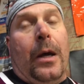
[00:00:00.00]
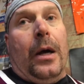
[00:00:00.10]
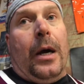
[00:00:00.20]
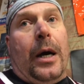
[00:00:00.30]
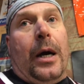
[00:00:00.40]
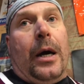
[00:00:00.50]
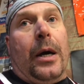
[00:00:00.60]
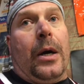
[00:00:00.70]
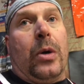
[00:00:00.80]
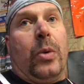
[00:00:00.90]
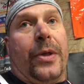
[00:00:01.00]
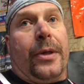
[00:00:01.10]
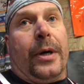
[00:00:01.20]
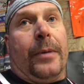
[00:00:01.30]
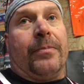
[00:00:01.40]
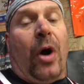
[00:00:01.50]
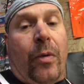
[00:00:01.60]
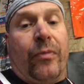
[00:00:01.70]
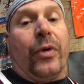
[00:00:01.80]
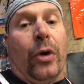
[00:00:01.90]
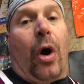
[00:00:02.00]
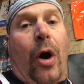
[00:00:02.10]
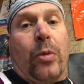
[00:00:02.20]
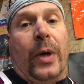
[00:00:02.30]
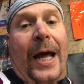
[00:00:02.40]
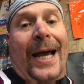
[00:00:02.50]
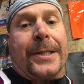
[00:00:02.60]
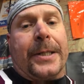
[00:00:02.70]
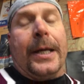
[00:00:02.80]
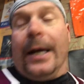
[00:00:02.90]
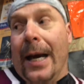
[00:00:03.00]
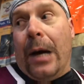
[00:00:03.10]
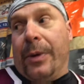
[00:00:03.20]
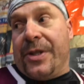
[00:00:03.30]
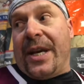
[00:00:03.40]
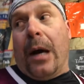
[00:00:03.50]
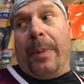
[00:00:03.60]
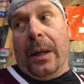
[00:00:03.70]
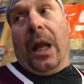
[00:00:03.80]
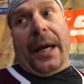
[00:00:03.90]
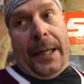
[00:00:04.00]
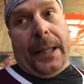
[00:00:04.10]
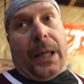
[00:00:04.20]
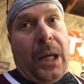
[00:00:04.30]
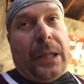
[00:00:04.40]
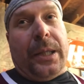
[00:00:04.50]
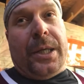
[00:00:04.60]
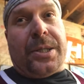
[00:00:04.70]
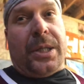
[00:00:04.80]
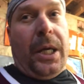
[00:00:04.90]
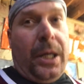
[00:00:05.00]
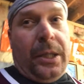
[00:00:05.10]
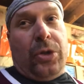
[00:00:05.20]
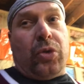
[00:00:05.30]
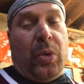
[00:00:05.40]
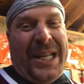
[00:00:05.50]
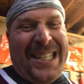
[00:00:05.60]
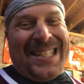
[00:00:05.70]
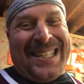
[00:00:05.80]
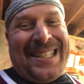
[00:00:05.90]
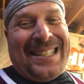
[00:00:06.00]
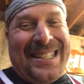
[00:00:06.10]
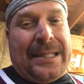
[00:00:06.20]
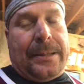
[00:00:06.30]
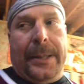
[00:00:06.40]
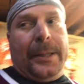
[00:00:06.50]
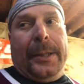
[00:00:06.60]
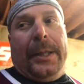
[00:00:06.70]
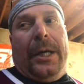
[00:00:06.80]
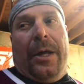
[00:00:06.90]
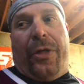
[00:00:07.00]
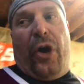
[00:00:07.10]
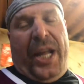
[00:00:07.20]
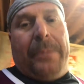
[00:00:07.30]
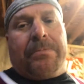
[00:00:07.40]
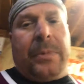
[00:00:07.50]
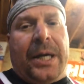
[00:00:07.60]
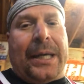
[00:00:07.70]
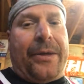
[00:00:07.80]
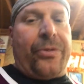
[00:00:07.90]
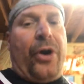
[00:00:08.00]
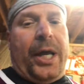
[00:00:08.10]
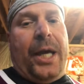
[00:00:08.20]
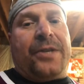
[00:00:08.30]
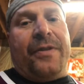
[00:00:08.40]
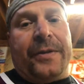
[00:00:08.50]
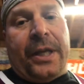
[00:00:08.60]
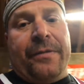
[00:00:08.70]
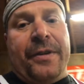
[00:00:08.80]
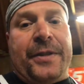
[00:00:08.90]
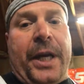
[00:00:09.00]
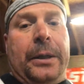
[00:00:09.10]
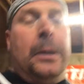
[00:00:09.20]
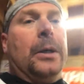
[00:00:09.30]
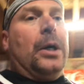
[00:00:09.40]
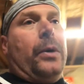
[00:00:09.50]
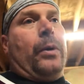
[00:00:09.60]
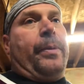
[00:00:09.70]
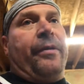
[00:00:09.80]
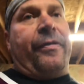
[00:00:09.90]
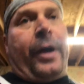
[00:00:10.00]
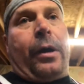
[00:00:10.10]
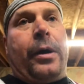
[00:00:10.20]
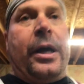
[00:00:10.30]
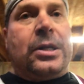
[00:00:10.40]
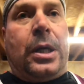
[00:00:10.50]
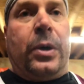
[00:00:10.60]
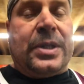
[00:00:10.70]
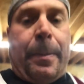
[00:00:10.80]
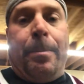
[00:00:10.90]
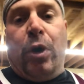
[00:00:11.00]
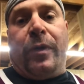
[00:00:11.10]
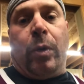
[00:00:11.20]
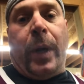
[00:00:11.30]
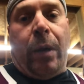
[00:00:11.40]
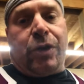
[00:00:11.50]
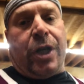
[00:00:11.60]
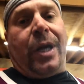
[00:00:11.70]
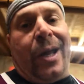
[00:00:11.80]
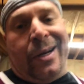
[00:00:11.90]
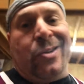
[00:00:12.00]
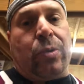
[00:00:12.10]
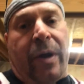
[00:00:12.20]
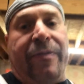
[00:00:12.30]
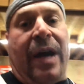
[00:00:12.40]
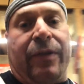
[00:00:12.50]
uh, with a real hardwood axe, I would say I'll be lucky to cut this in 20, 30, 30 hits, 15 and 15 would be fair. And as long as I'm moving well, I should cut it in 25 or